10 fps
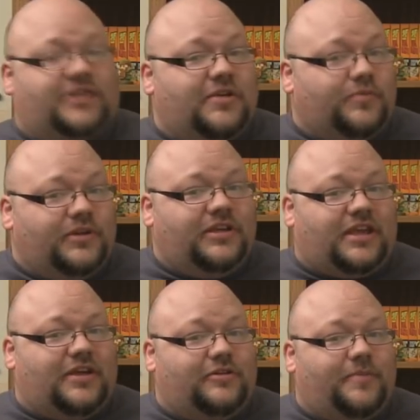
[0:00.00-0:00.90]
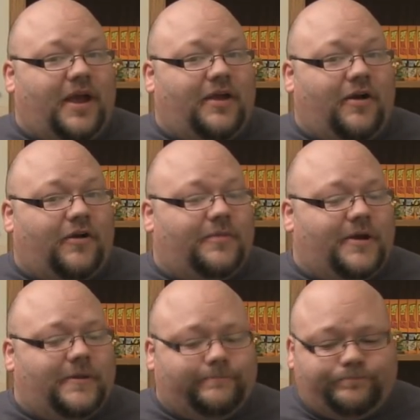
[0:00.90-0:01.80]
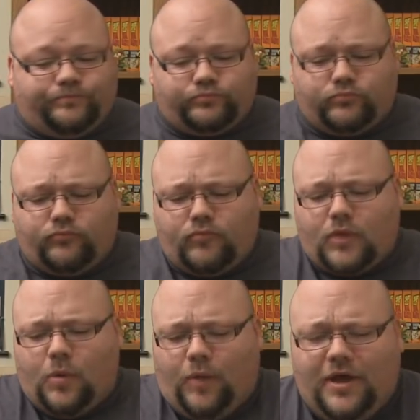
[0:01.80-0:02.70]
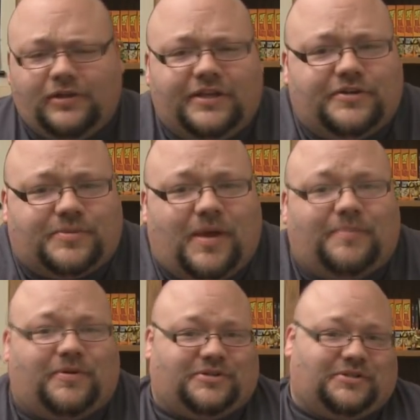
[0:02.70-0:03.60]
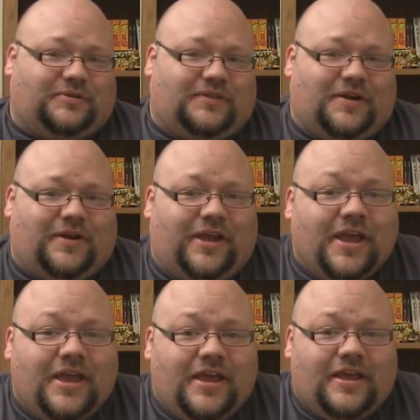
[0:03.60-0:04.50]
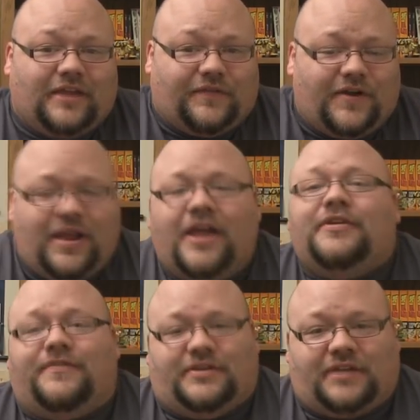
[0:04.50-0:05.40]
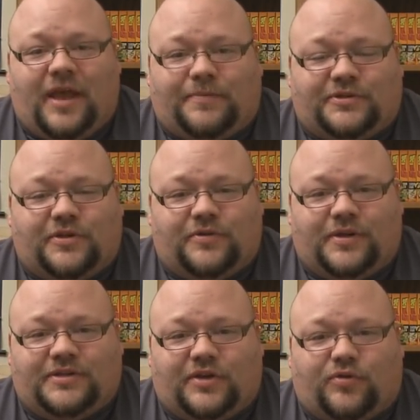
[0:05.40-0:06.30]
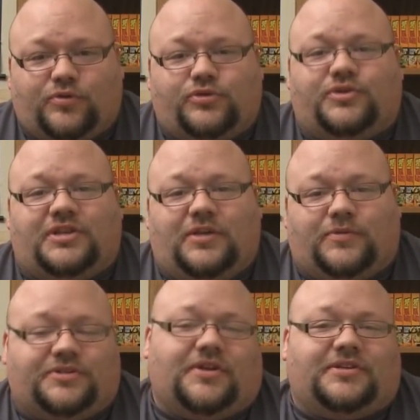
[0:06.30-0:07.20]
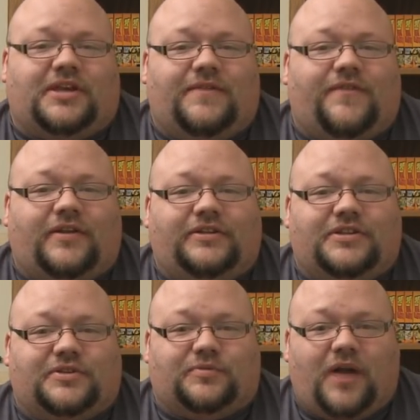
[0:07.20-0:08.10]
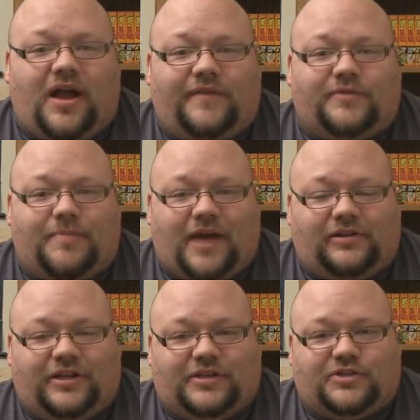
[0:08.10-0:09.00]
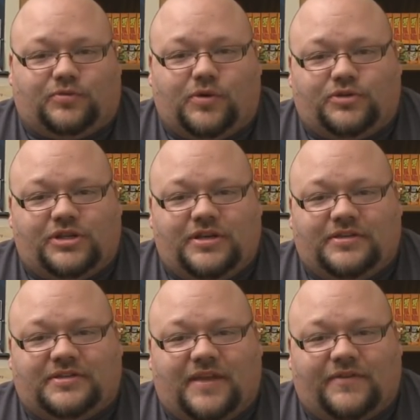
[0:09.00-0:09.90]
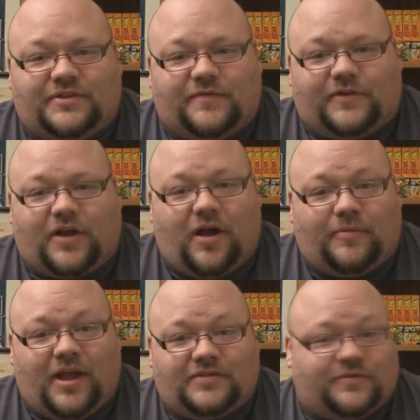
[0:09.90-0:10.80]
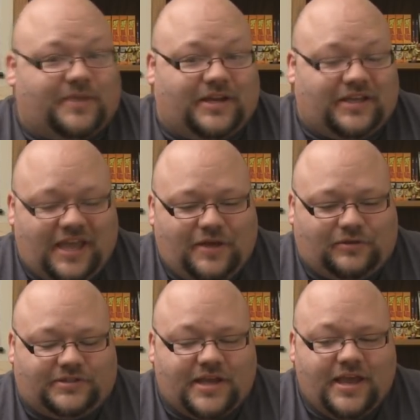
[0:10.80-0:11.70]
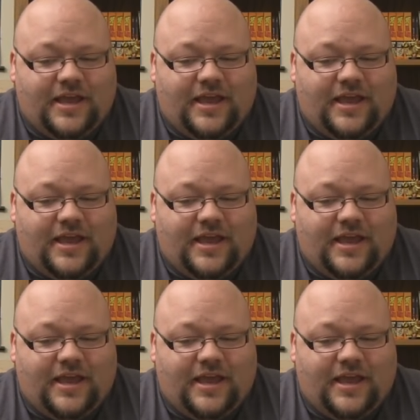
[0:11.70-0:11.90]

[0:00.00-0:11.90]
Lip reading: Was he really killed by Arima? Well, here's my personal theory. At the very end of this episode, there is a crucial scene where Sasaki finally does arrive to battle against Orochi and save his other comrades from getting killed.